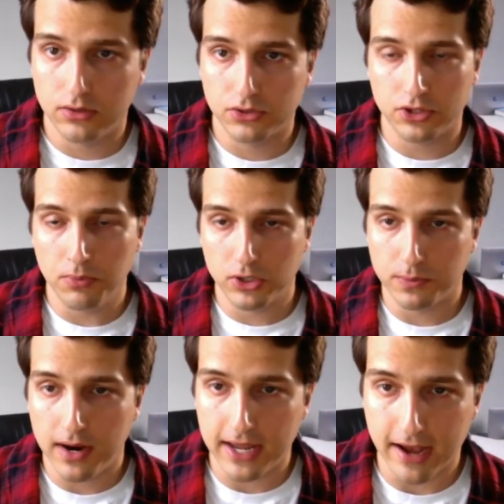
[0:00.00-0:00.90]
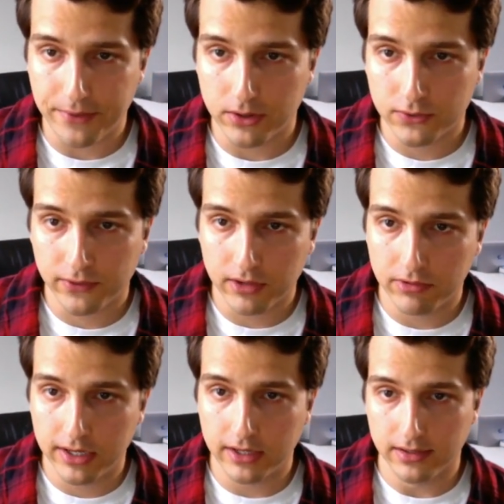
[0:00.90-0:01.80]
so much money out there. It's freaking
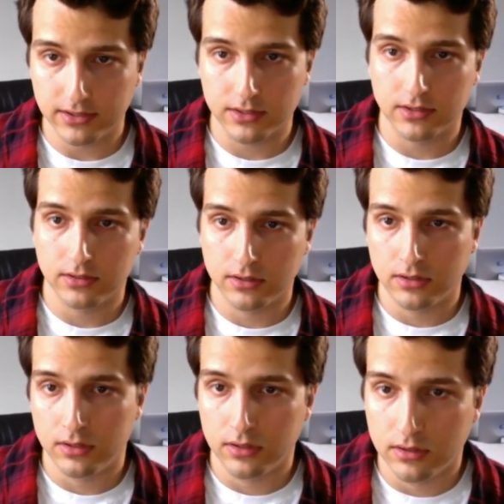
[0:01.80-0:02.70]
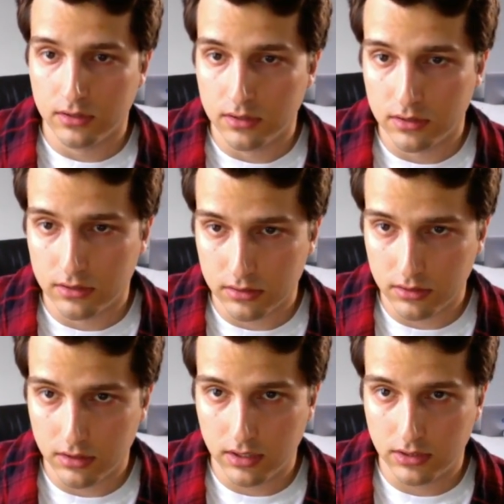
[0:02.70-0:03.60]
ridiculous.
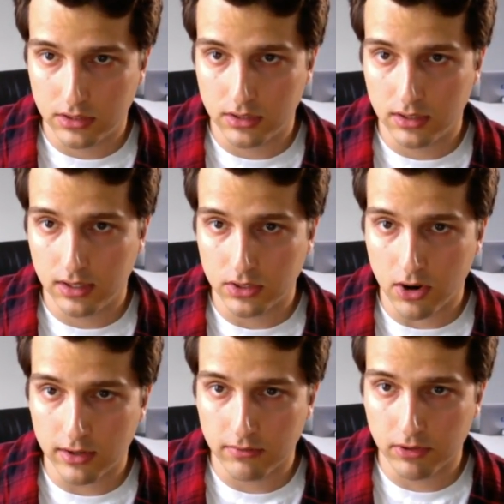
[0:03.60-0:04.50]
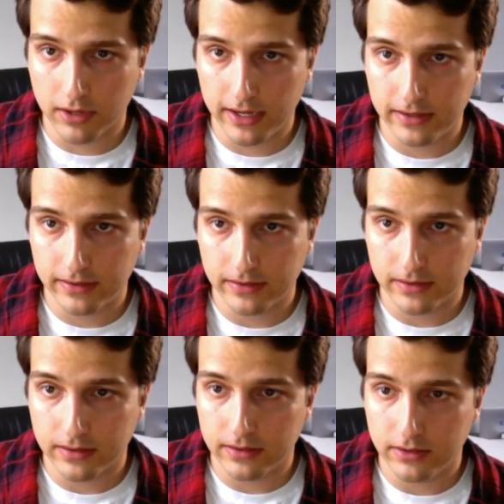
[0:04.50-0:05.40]
You're, it's it's hard to really,
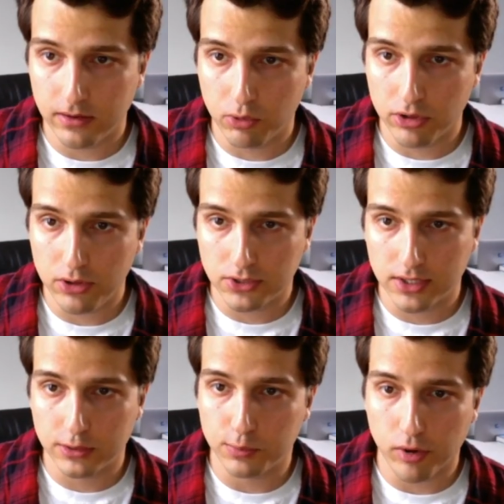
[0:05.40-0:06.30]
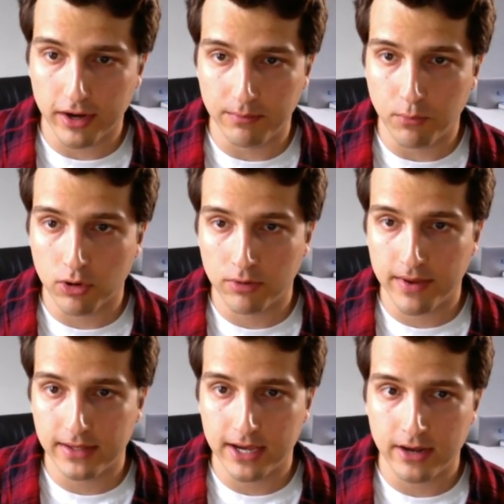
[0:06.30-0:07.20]
you know, we're used to this brick and mortar
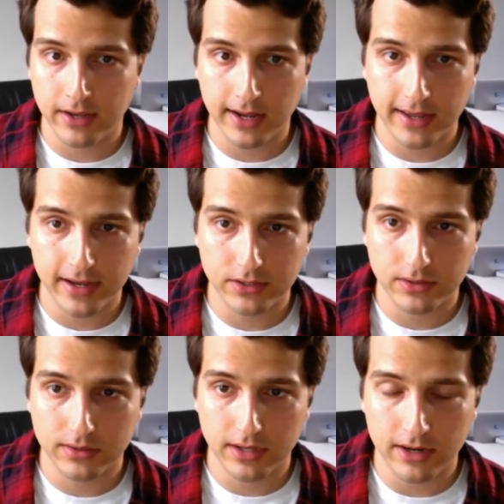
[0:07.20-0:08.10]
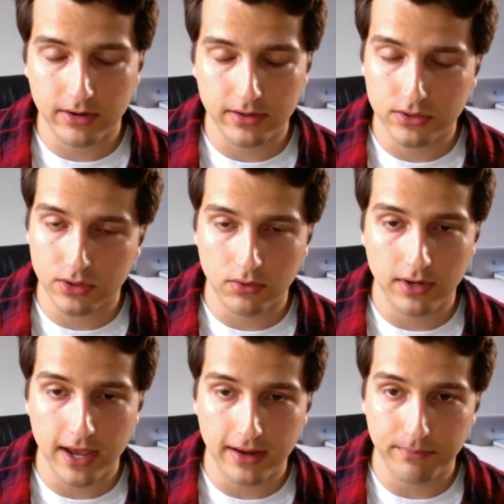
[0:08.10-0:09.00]
mentality. I guess the internet's so
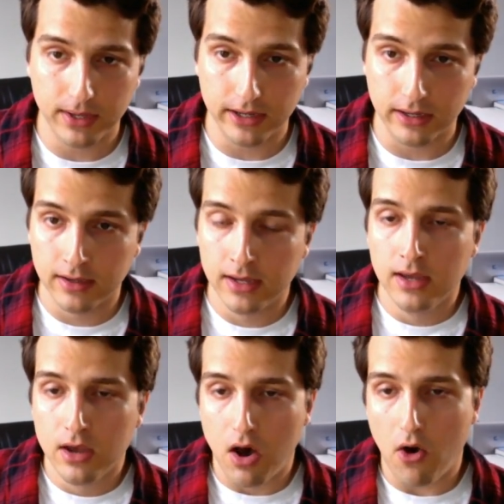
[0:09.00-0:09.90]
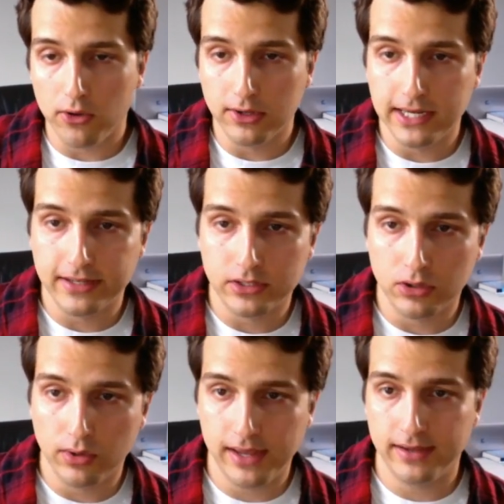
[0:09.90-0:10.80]
dang big all you need to
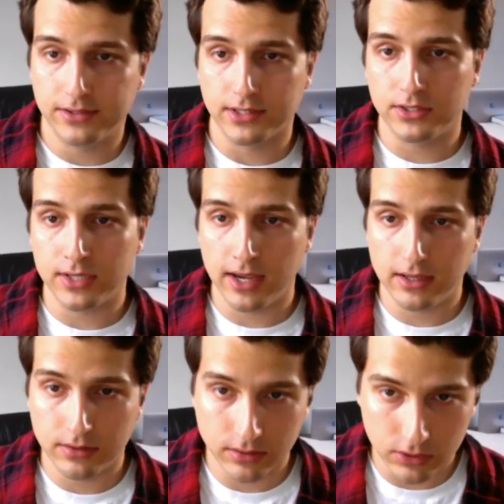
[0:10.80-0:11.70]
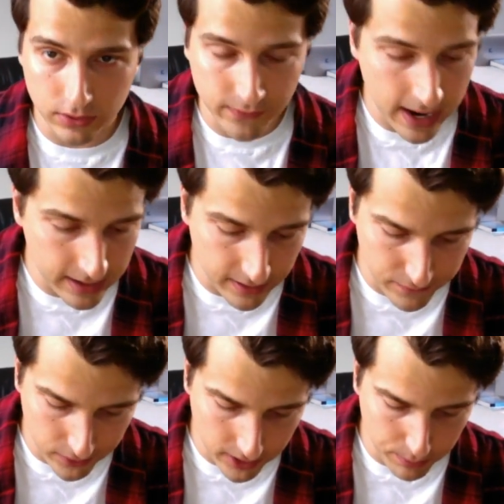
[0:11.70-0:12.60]
do is let's say just find an
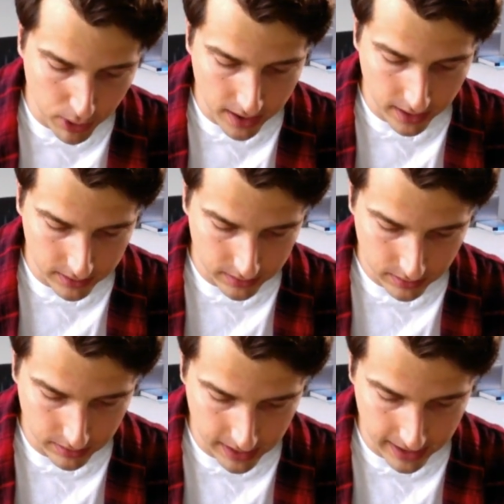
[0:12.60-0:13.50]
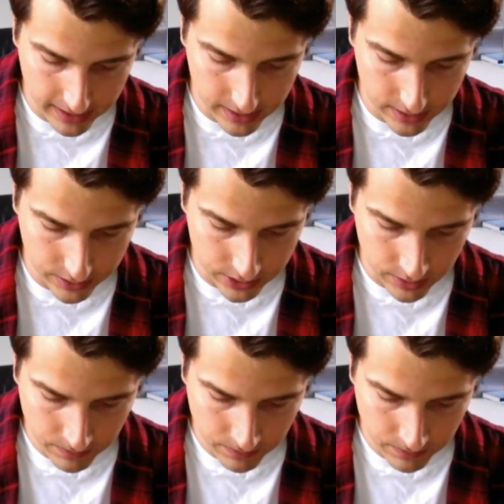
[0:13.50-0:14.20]
affiliate product that is